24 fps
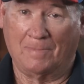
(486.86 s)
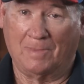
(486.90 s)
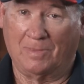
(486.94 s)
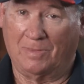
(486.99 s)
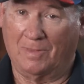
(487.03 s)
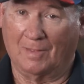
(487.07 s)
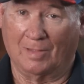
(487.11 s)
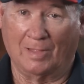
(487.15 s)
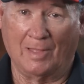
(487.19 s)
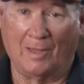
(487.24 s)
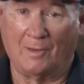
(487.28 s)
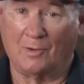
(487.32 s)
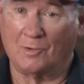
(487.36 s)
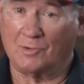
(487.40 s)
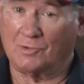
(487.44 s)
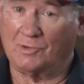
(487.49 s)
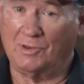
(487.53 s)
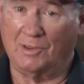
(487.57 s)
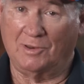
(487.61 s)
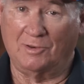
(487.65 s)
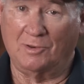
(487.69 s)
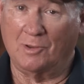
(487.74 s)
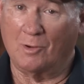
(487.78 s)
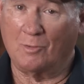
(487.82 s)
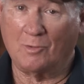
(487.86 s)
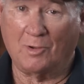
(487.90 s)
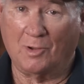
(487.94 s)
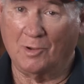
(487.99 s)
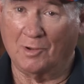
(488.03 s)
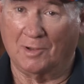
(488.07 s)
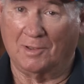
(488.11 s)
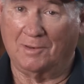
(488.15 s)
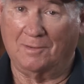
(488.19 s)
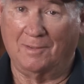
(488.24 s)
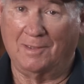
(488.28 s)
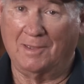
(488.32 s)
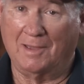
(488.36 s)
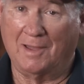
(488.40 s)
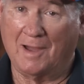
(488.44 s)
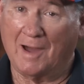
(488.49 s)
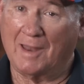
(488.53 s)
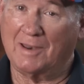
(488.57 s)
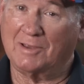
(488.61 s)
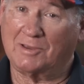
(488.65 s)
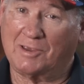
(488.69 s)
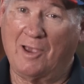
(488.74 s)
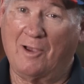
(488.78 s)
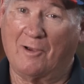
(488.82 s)
letters did no good. He
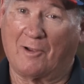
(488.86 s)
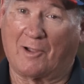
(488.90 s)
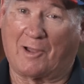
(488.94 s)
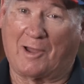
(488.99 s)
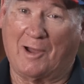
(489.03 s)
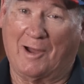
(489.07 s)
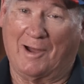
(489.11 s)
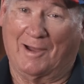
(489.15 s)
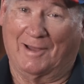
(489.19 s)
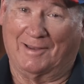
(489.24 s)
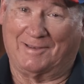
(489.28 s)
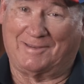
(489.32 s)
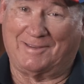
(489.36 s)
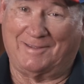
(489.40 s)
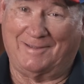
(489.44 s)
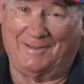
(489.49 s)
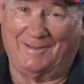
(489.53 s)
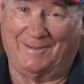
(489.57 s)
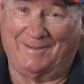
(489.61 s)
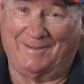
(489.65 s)
got his hair cut.